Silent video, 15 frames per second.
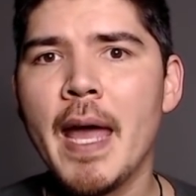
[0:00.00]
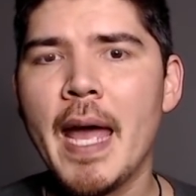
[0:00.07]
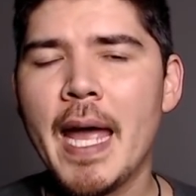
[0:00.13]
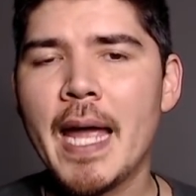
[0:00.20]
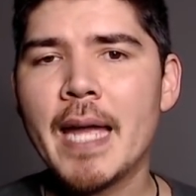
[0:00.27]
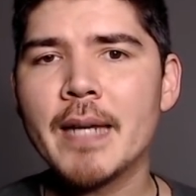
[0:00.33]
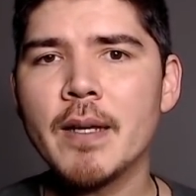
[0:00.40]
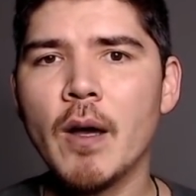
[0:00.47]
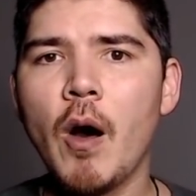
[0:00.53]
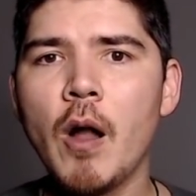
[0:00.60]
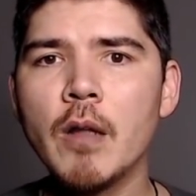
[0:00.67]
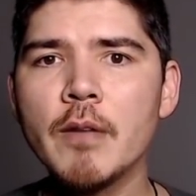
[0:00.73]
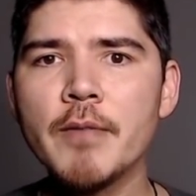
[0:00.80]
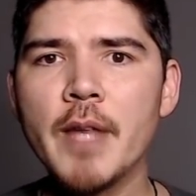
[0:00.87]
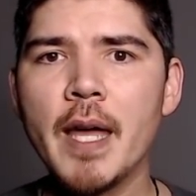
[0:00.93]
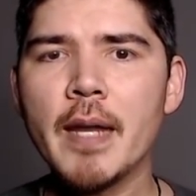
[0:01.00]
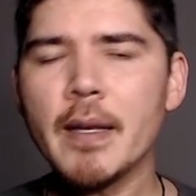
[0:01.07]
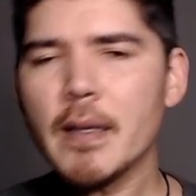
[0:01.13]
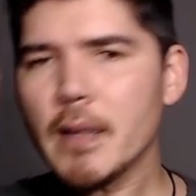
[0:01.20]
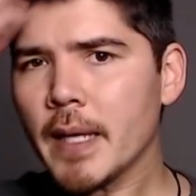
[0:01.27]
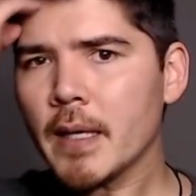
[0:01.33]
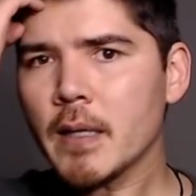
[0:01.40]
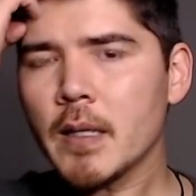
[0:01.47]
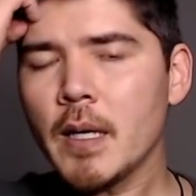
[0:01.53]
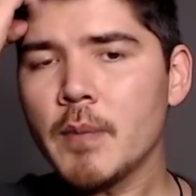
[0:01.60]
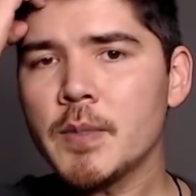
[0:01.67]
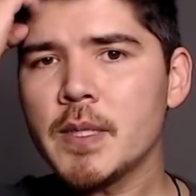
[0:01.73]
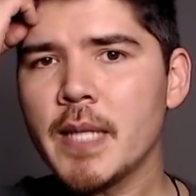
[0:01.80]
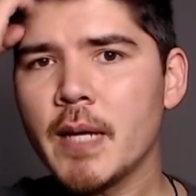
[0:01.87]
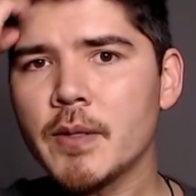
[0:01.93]
And all of that like
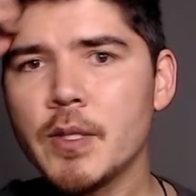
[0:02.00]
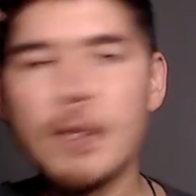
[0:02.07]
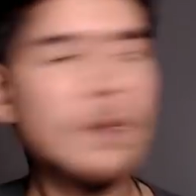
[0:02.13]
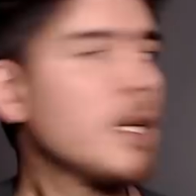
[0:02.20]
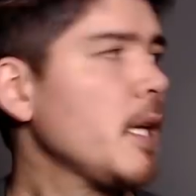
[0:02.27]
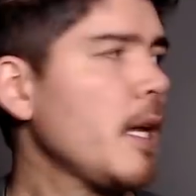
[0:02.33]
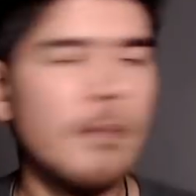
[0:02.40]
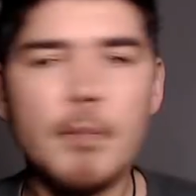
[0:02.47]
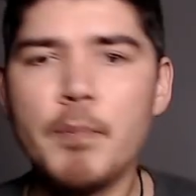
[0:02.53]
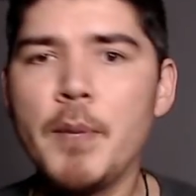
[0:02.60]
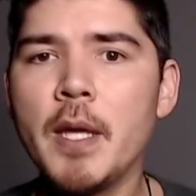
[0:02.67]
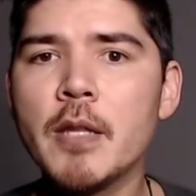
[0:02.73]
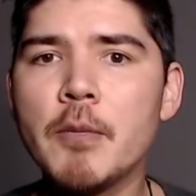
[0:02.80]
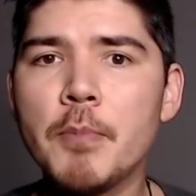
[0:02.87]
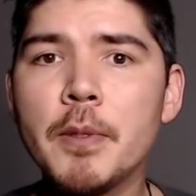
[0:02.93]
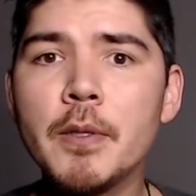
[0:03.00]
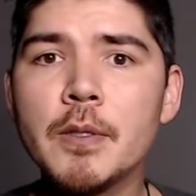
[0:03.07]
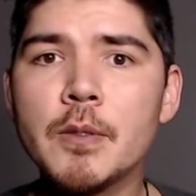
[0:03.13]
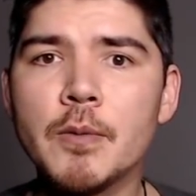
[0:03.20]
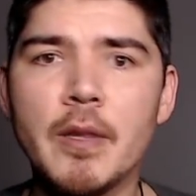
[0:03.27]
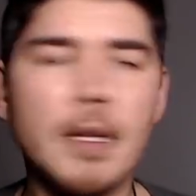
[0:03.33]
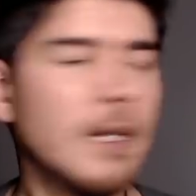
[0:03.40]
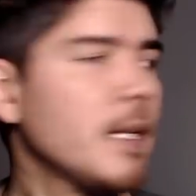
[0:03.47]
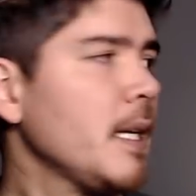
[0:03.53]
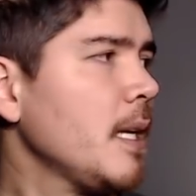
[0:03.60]
comes down to can I pay the bills with it?